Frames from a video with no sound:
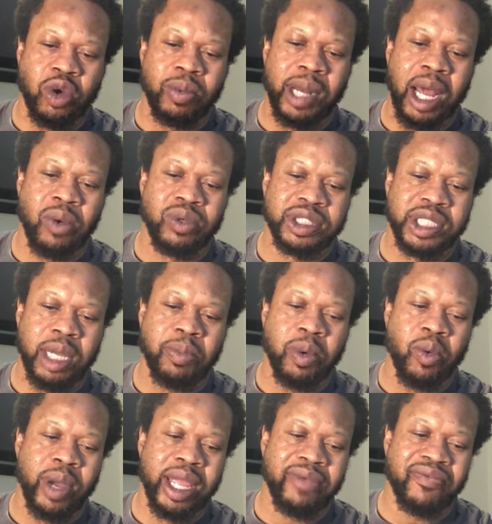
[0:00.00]
but I will step
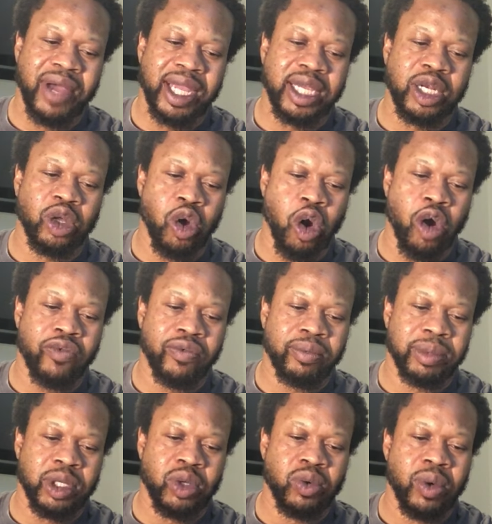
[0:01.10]
away if I get a call from
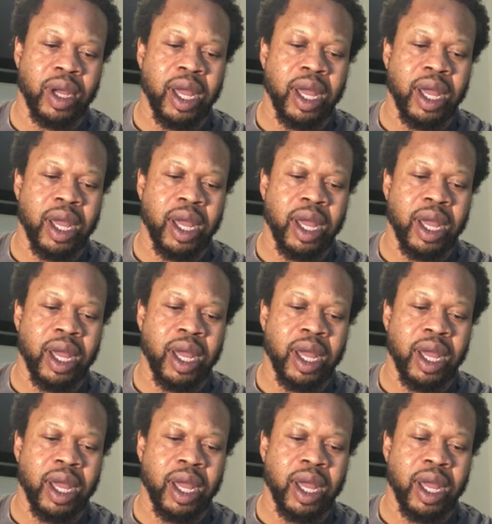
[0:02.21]
you.